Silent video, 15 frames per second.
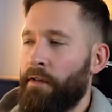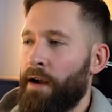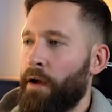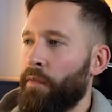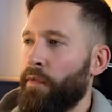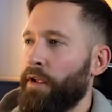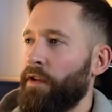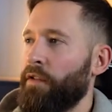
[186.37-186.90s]

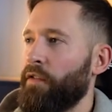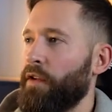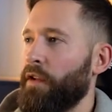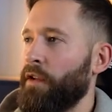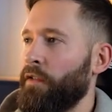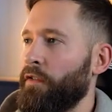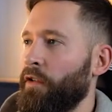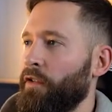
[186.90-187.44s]
around this
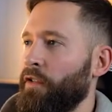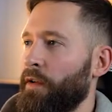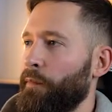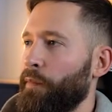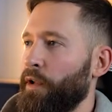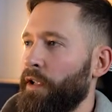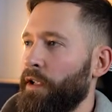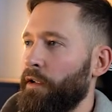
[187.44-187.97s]
is to
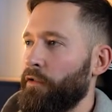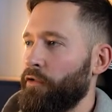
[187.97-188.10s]
simply